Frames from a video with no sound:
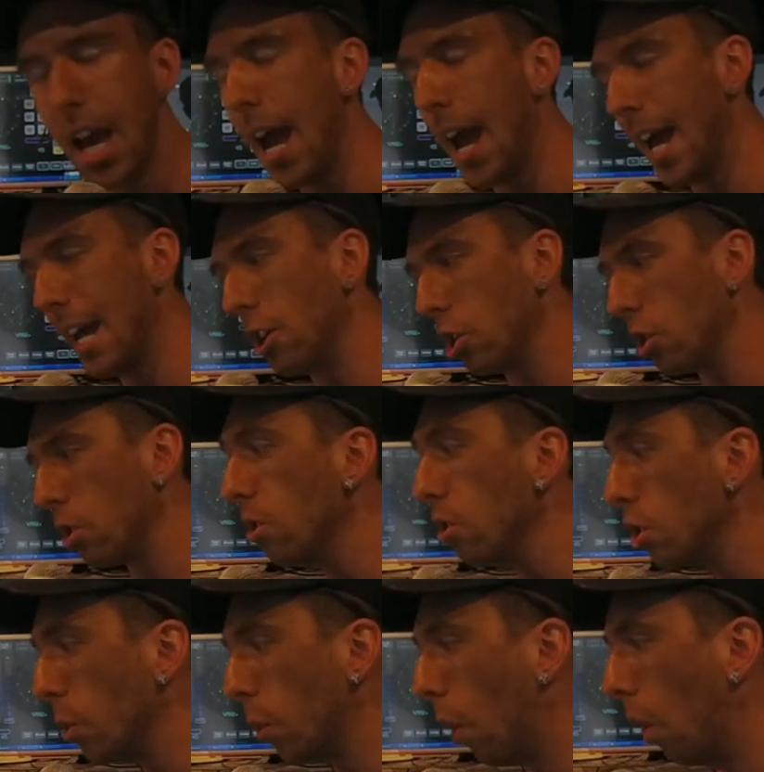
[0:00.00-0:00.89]
as
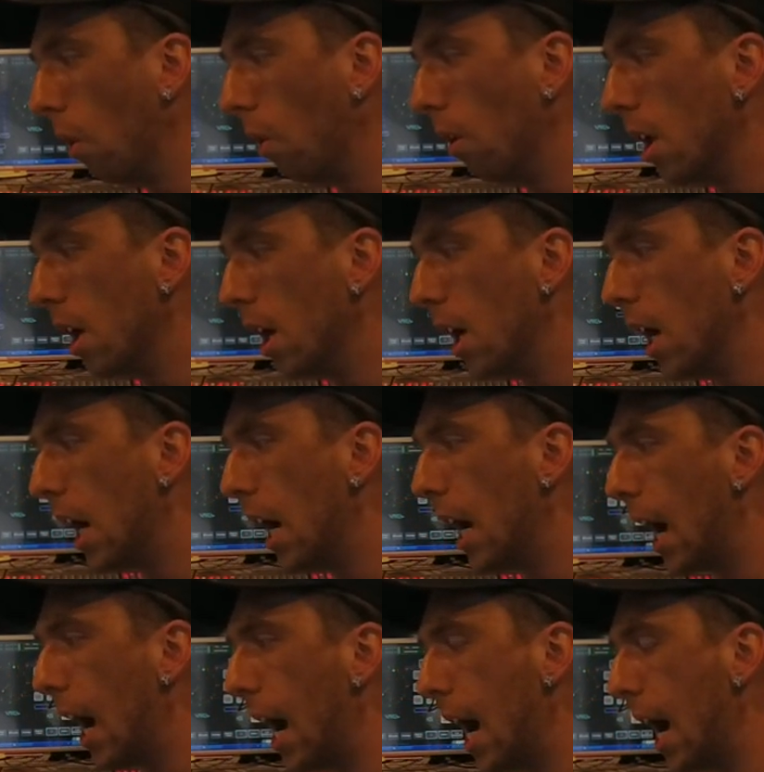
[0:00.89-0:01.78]
usual.
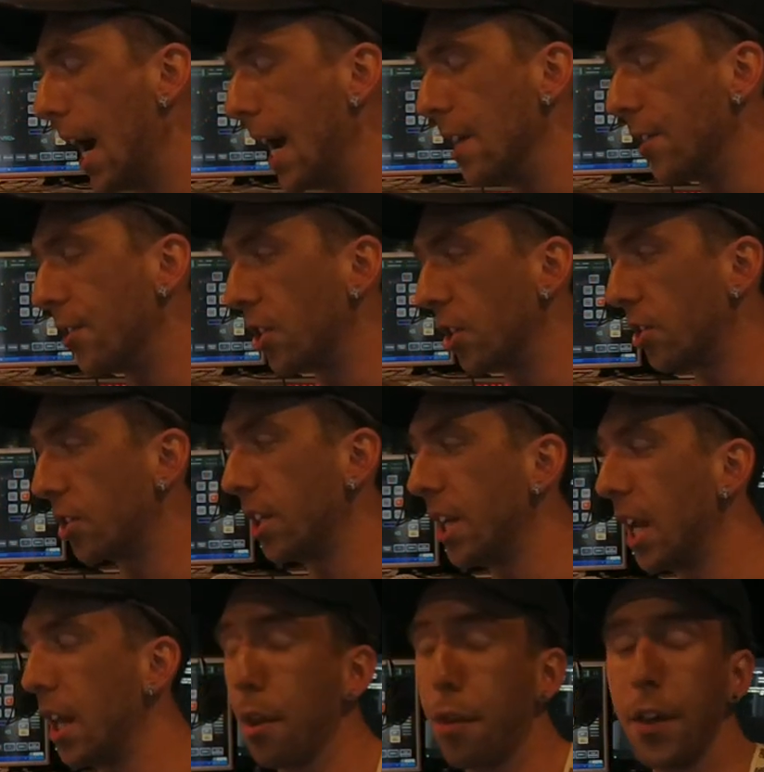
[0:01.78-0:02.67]
Uh, it's just
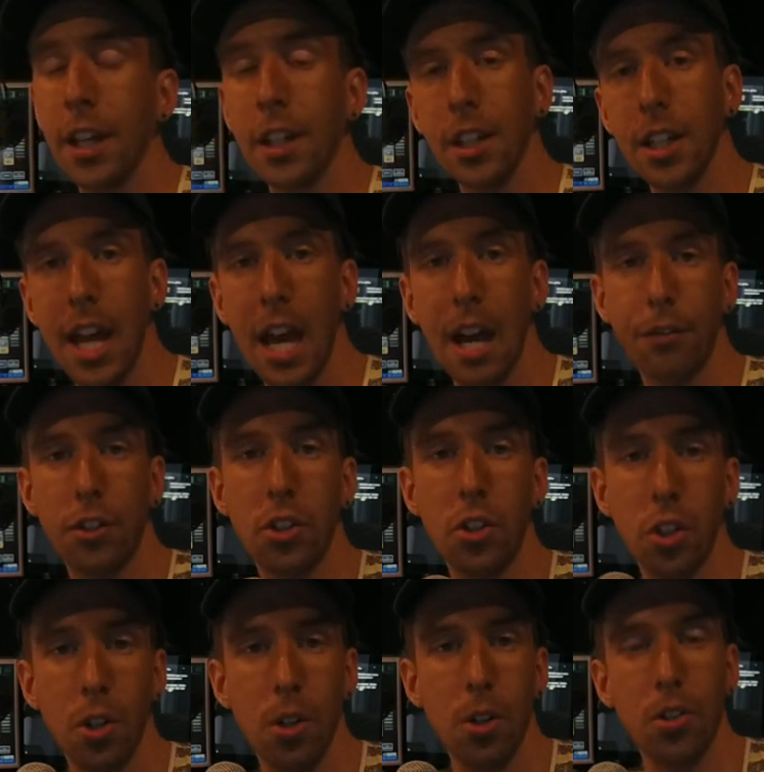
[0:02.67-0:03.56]
another thing that you have to
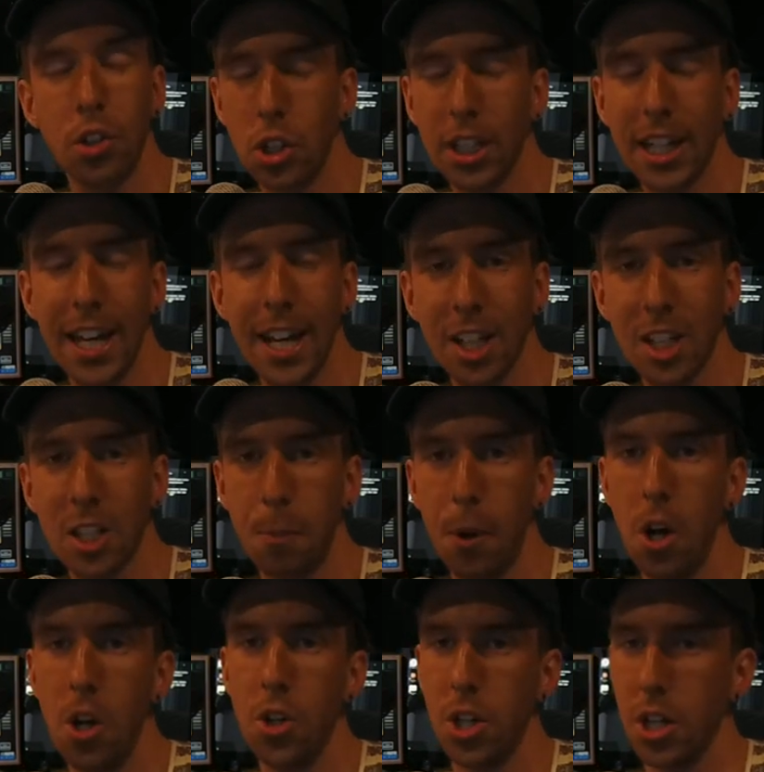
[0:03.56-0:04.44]
do to get
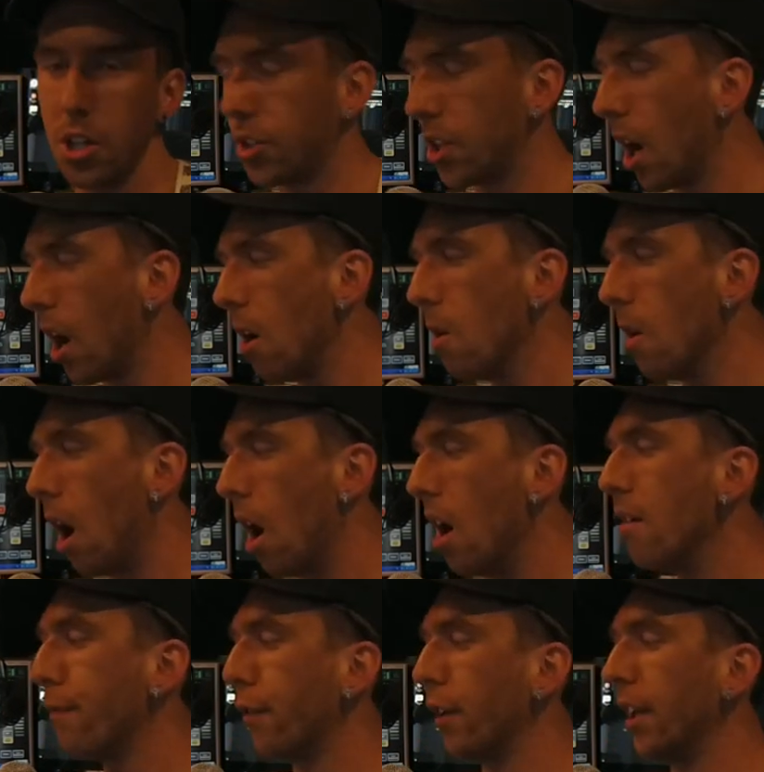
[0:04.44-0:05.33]
exposure. So
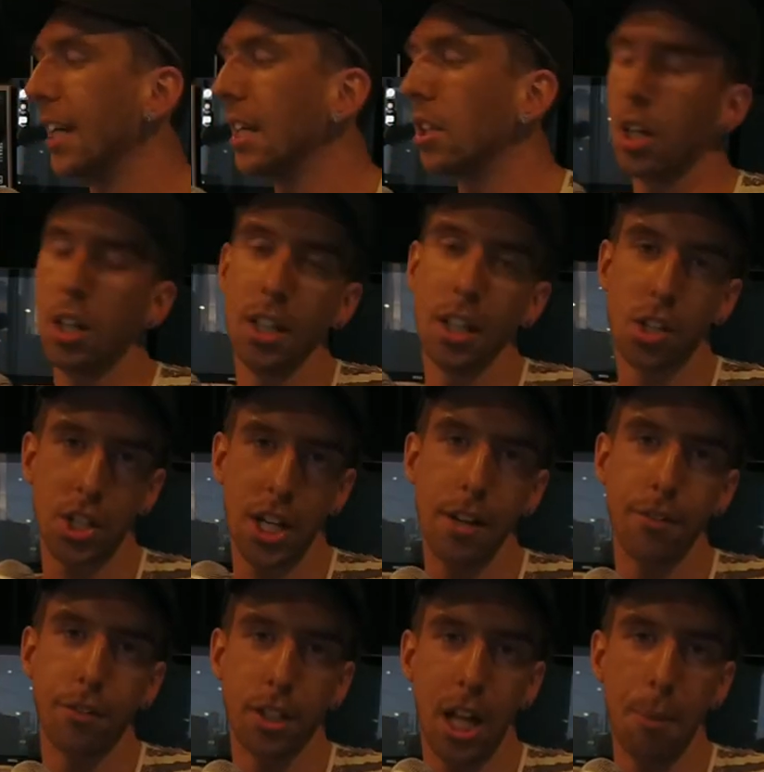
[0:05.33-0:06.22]
hopefully, Dollar
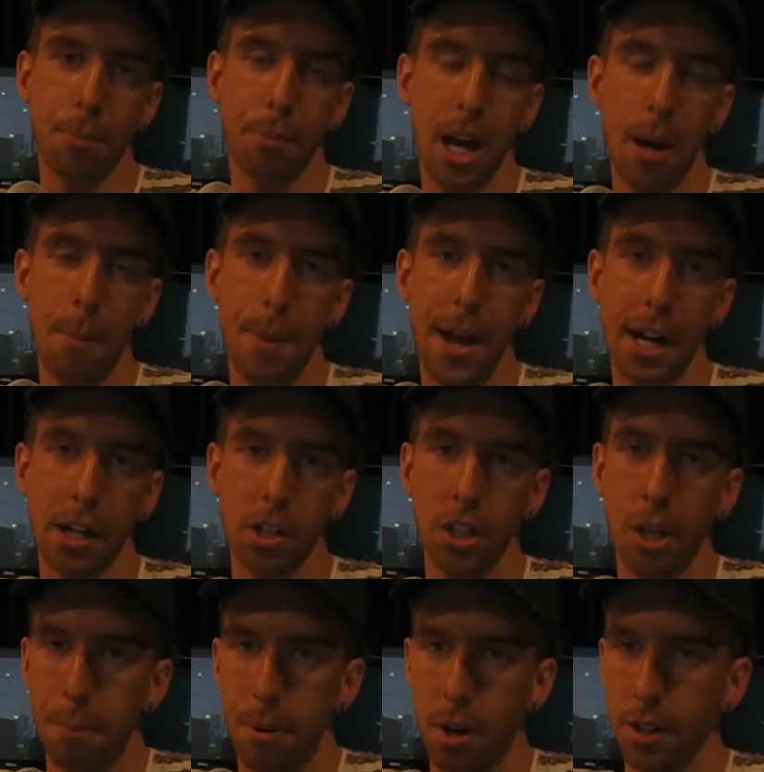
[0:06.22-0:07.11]
Shave Club come back on
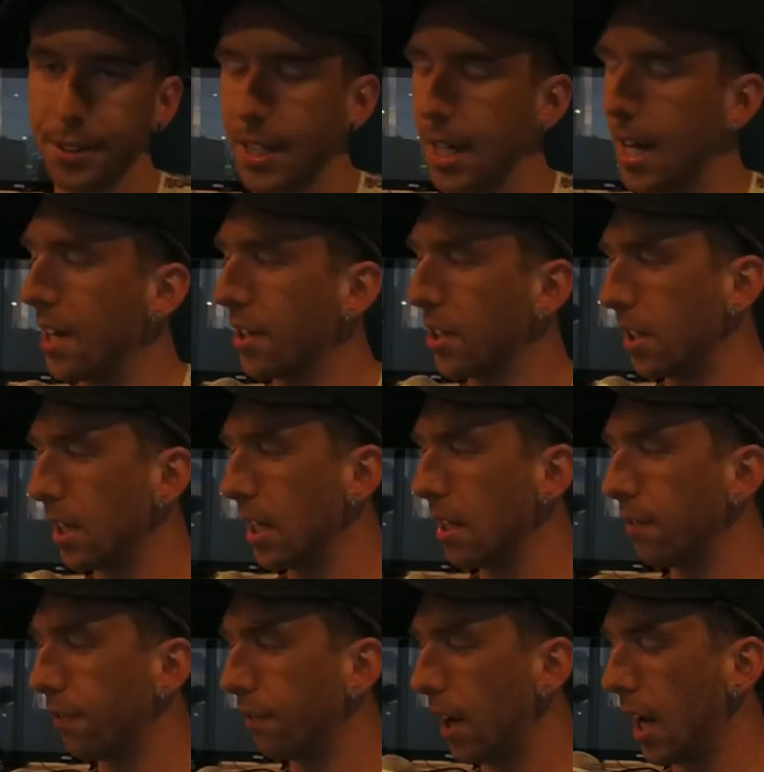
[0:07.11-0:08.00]
the podcast
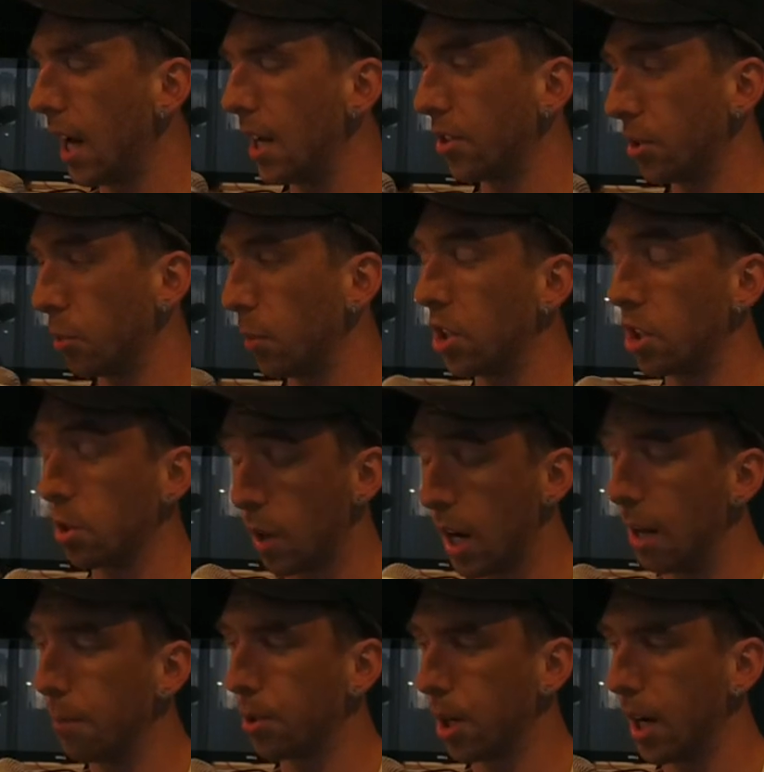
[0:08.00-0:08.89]
if, uh, which is
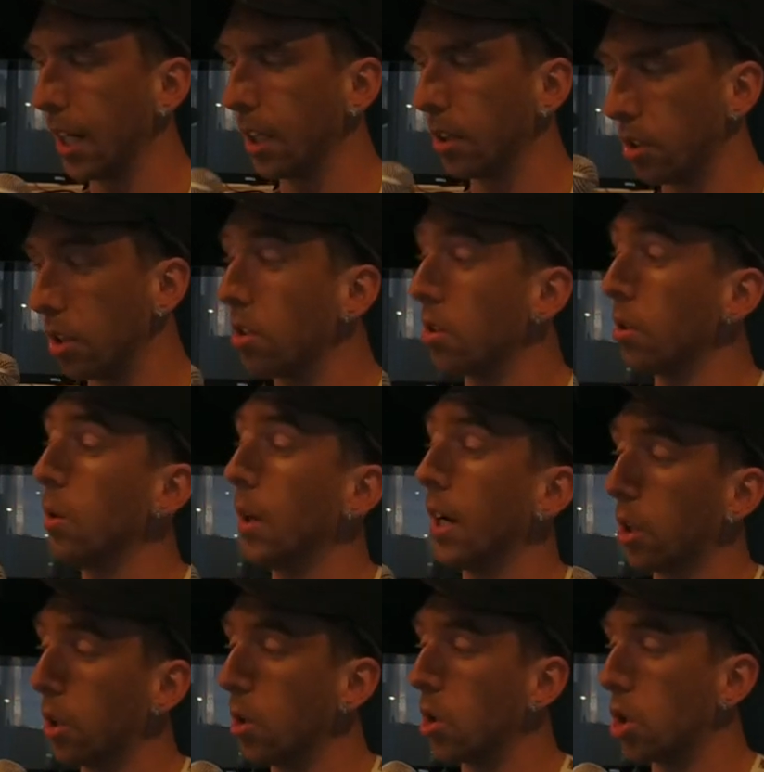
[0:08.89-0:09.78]
why I'm trying to do a
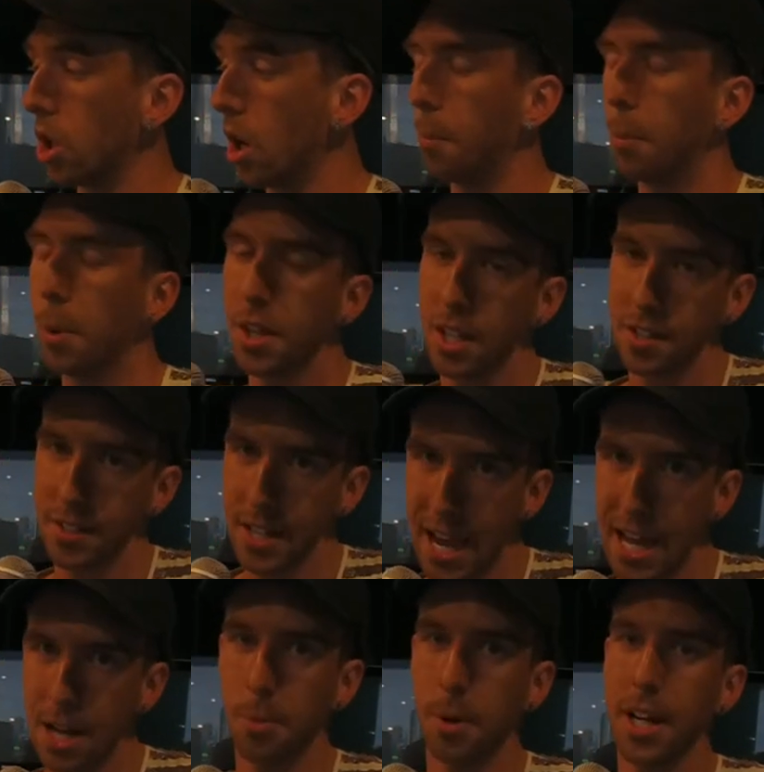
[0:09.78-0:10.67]
good job with these
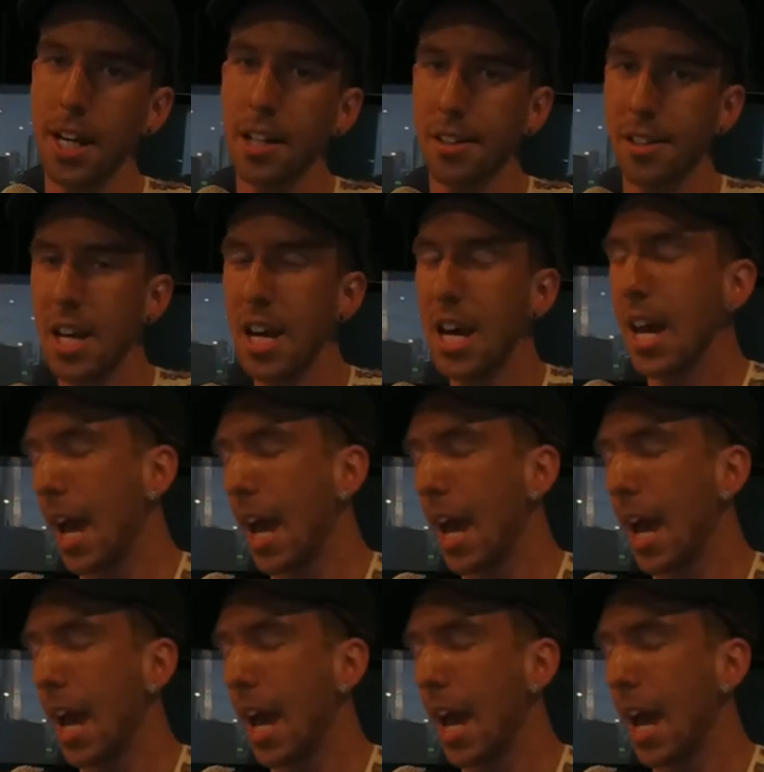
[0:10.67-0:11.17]
ad reads.